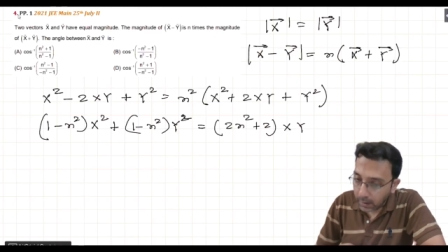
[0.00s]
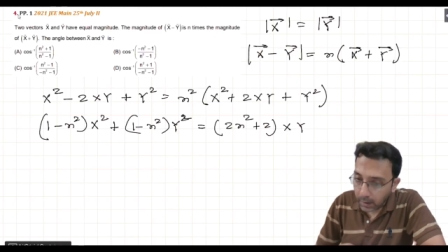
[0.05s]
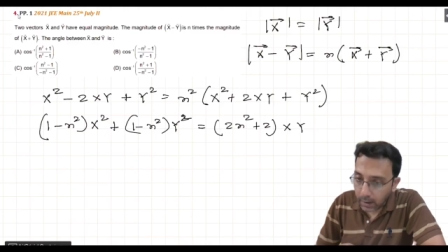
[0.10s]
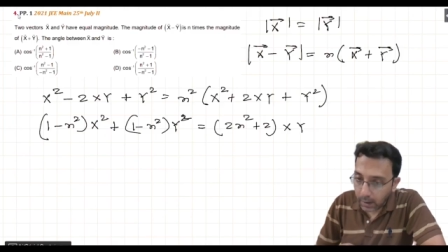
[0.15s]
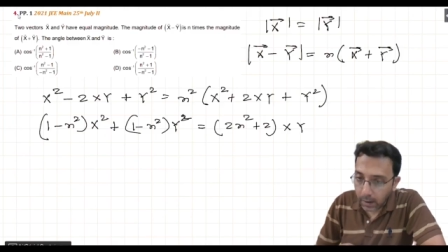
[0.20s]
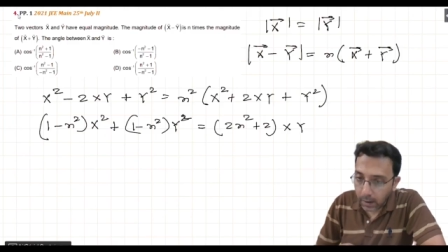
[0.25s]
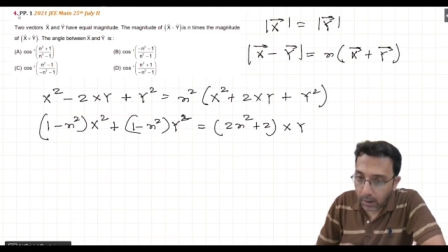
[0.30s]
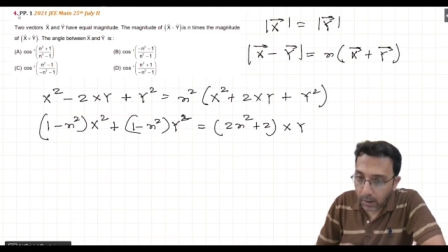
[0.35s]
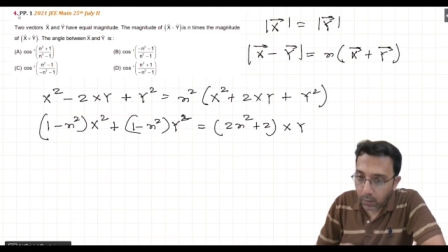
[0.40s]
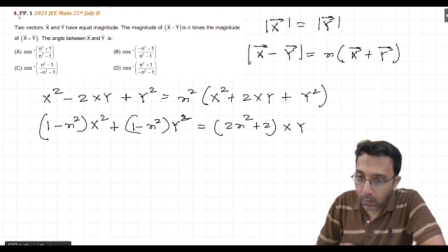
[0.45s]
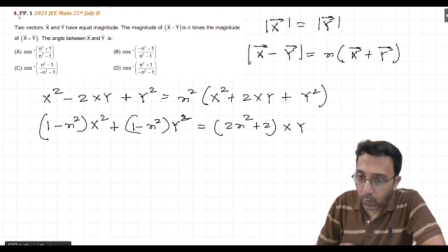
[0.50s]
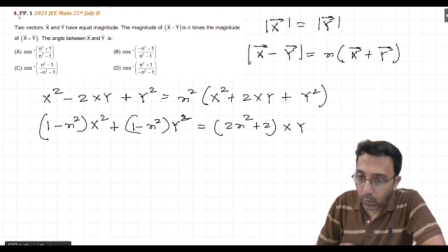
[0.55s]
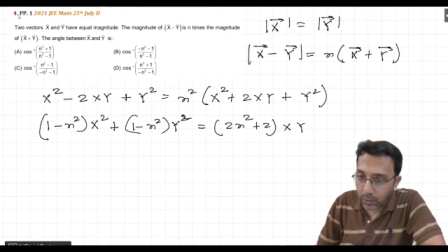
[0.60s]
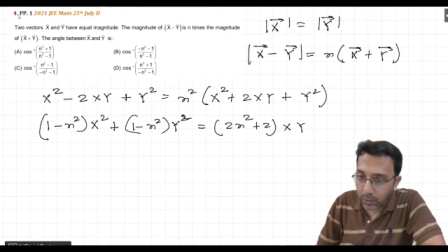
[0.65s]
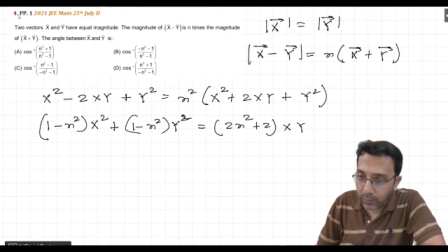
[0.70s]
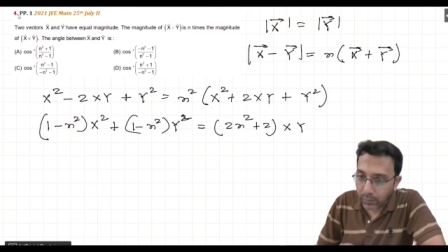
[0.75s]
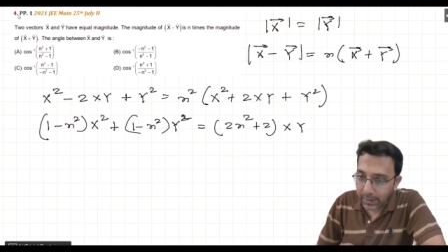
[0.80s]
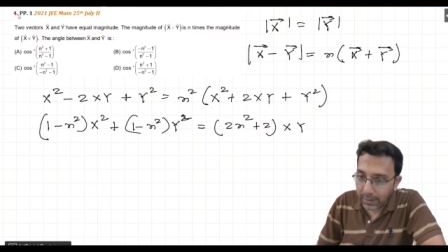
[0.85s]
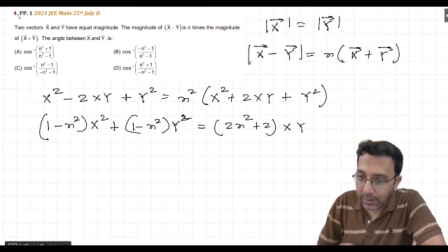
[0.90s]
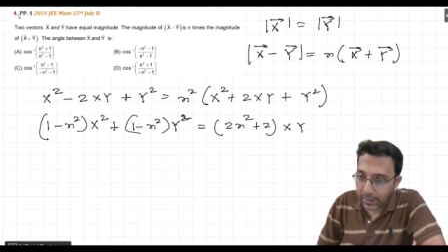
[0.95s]

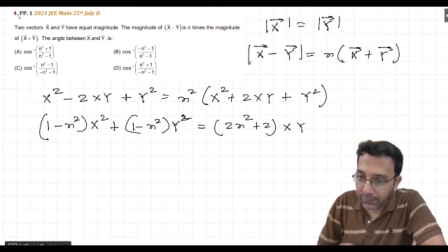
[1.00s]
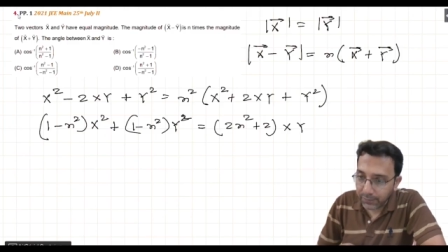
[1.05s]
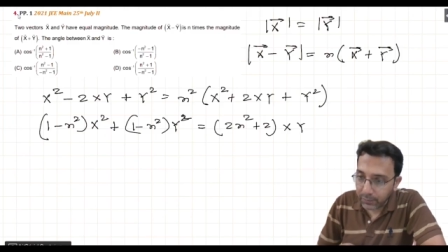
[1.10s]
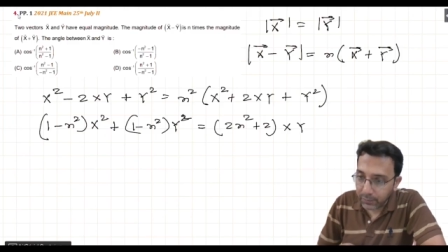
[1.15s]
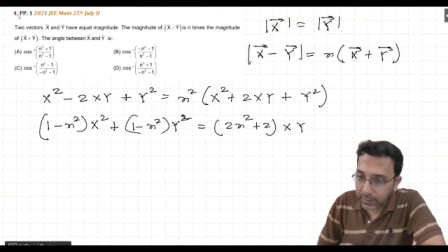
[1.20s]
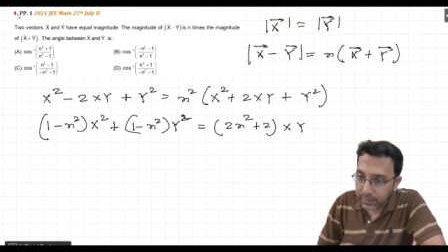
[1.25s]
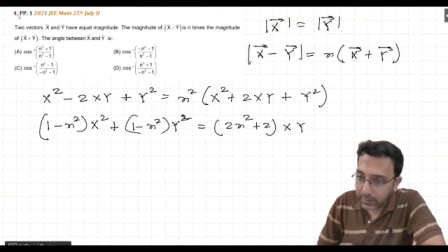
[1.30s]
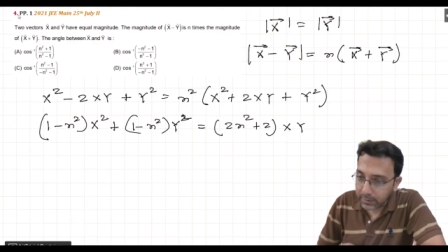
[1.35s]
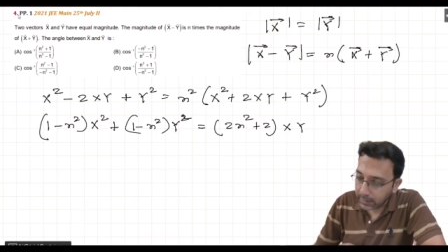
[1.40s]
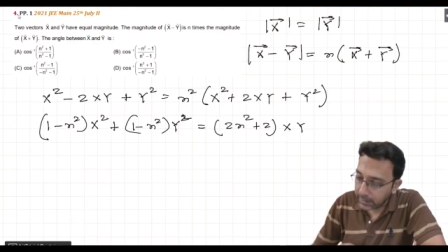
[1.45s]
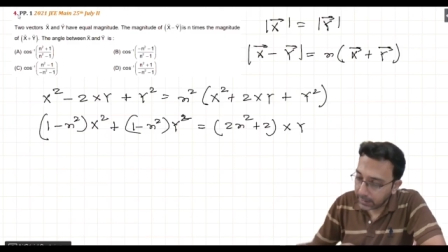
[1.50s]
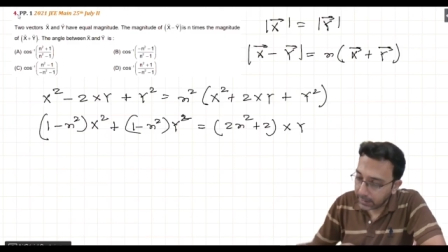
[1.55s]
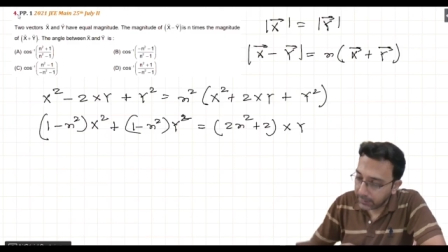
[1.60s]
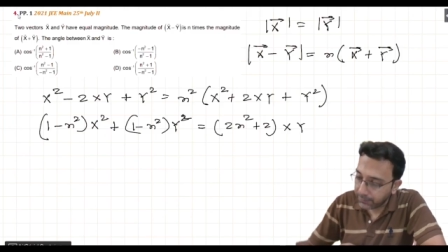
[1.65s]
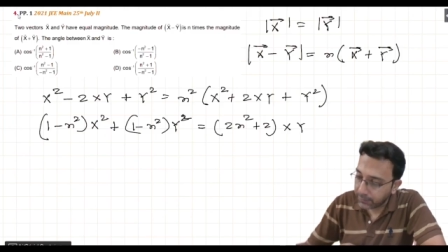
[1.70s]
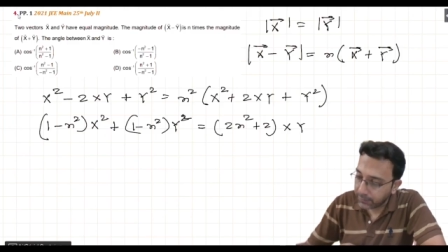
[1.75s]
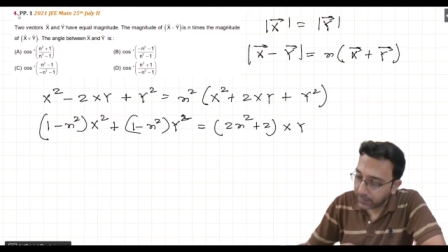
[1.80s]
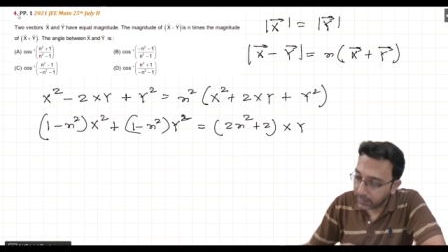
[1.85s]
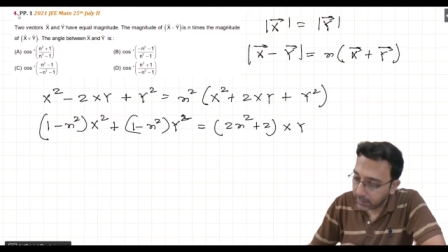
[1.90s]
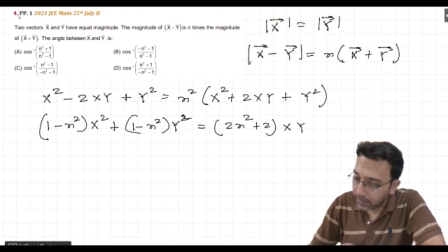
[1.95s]

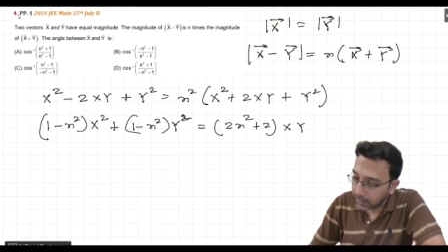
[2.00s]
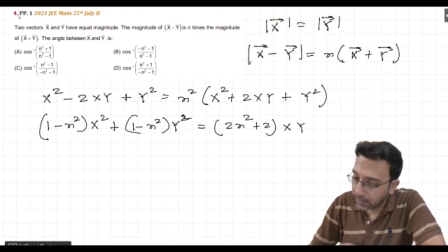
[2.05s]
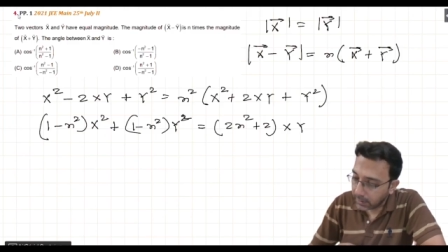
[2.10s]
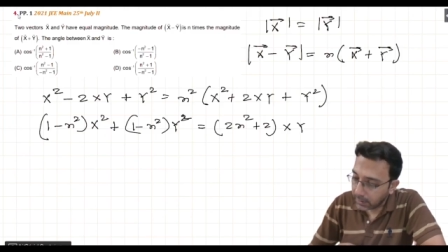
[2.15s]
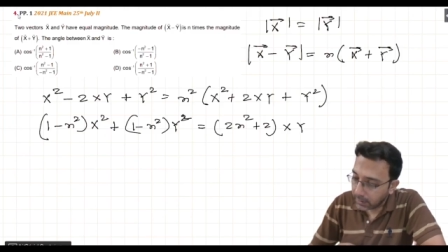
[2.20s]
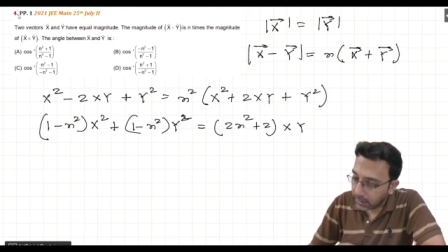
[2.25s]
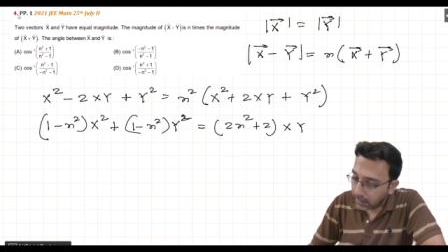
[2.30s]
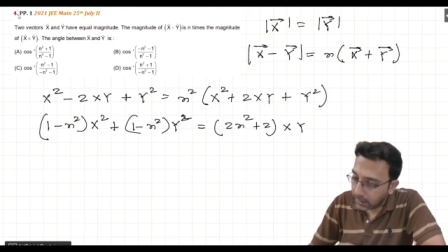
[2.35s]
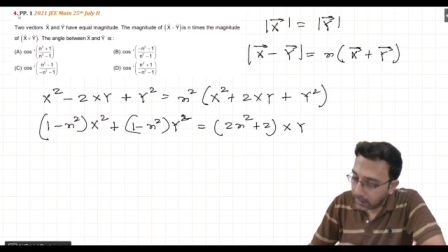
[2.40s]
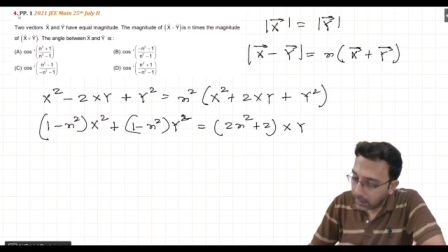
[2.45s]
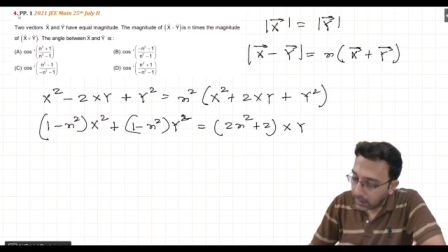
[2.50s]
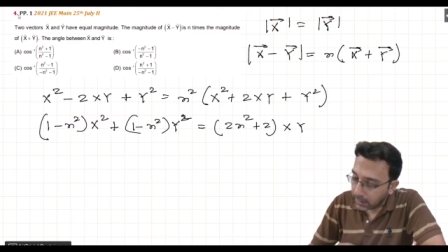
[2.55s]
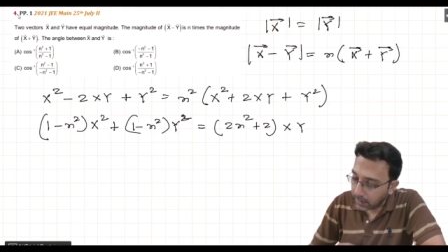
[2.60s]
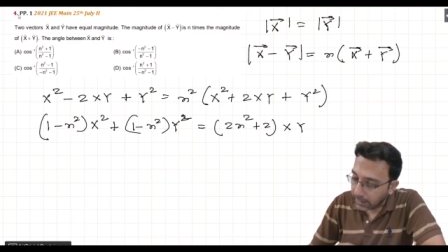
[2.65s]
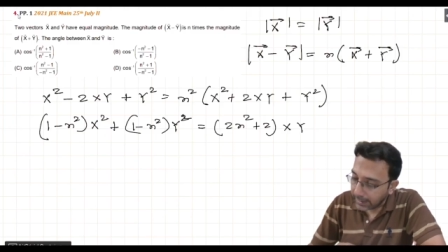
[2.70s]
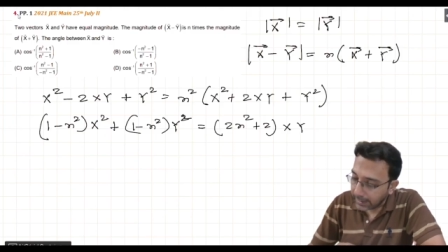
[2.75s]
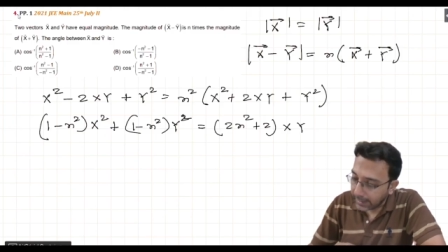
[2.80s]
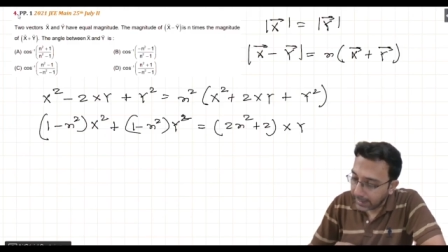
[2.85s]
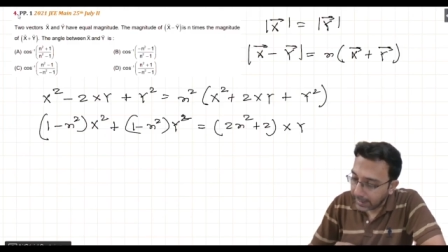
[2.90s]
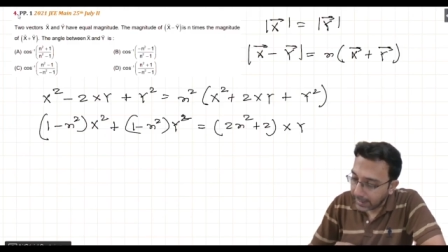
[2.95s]
if
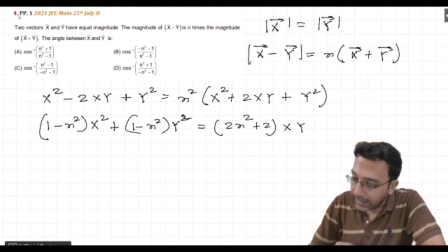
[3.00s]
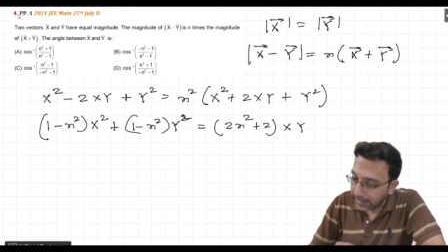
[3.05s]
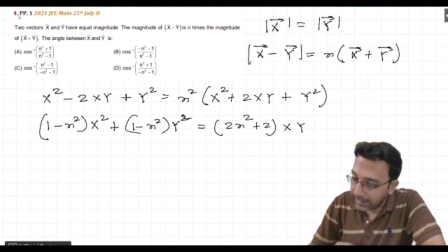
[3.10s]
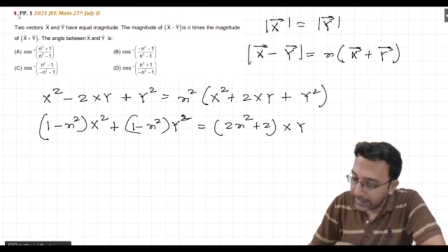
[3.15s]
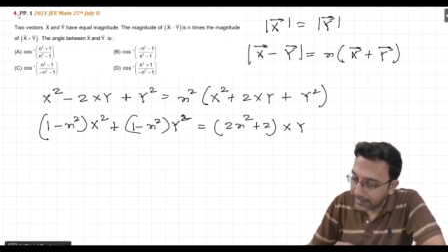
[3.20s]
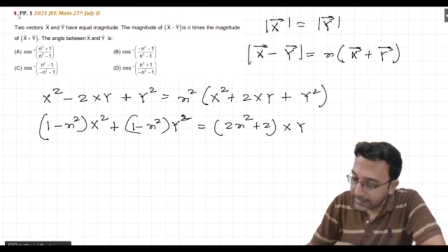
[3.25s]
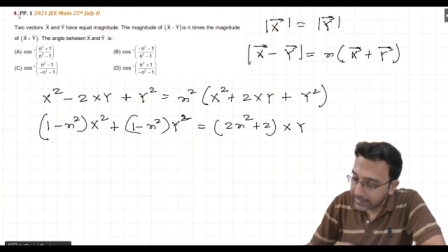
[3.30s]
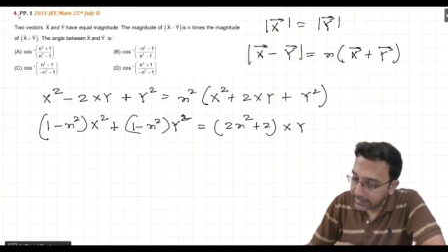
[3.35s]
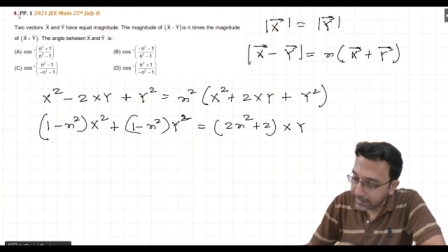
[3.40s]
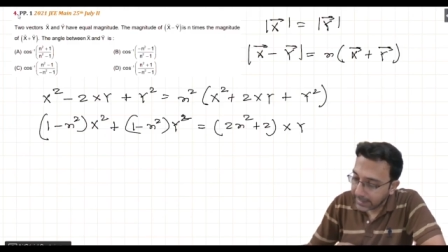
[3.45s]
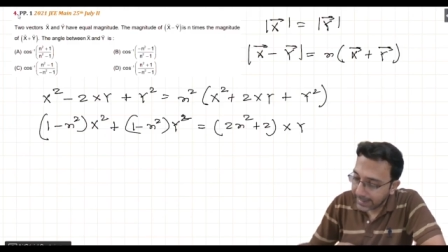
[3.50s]
here it is